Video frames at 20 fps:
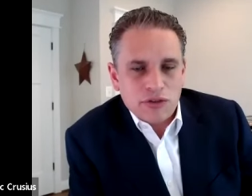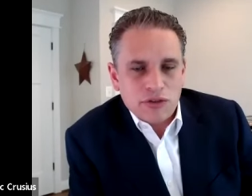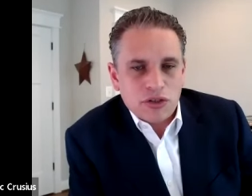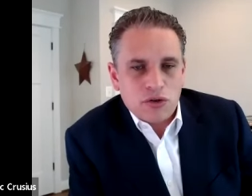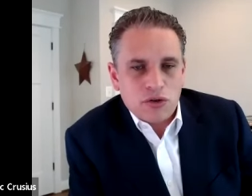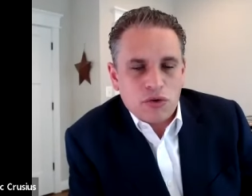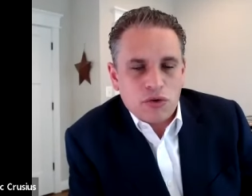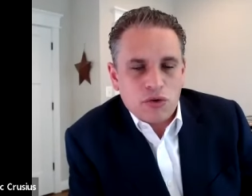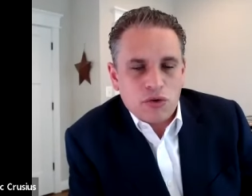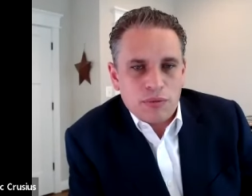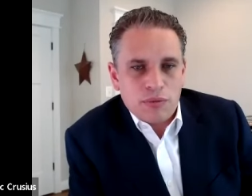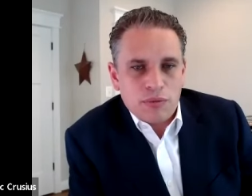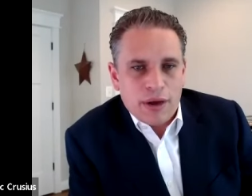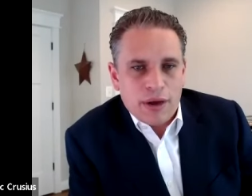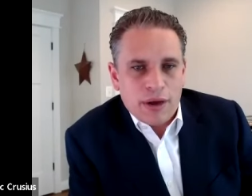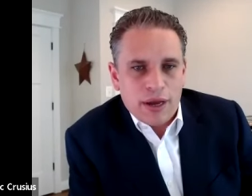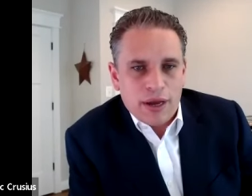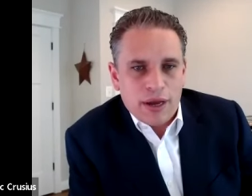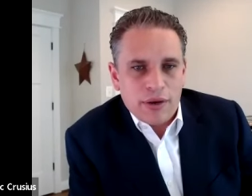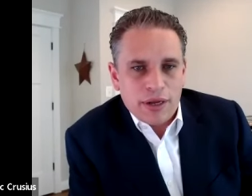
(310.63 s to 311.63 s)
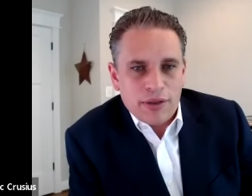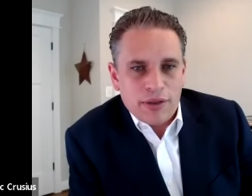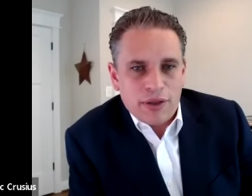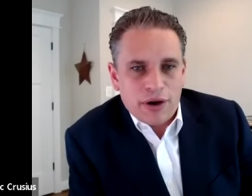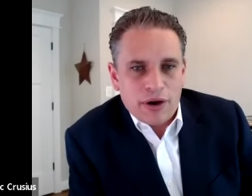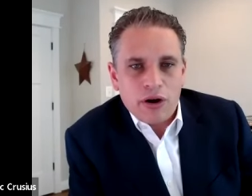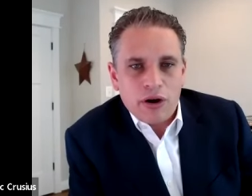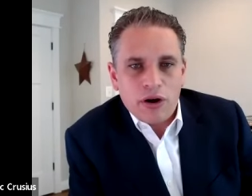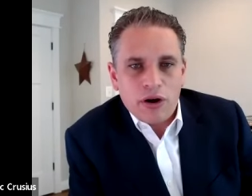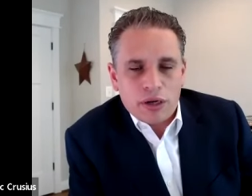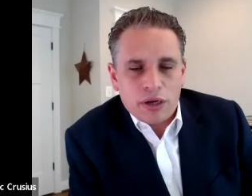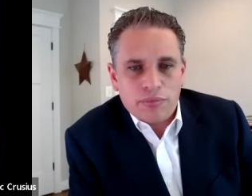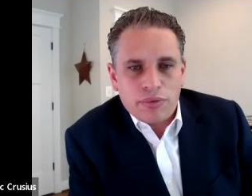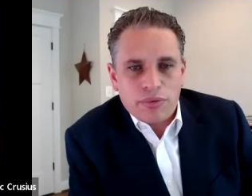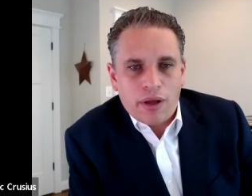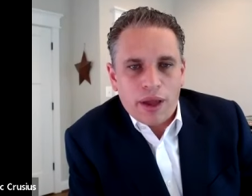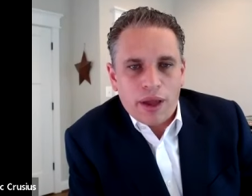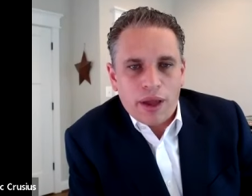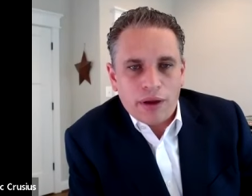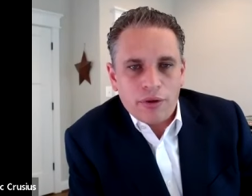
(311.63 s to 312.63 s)
score about how many they are
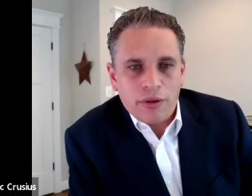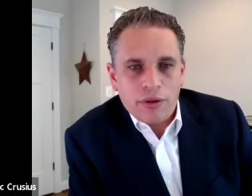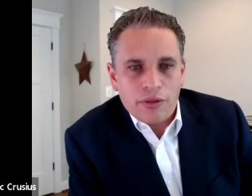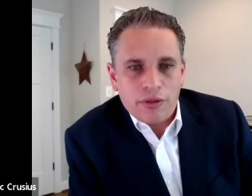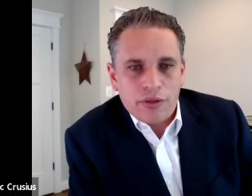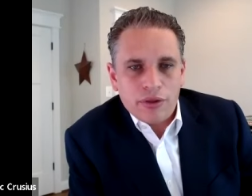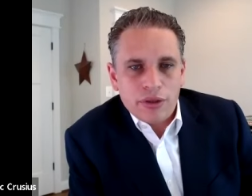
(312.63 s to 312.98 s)
complying with.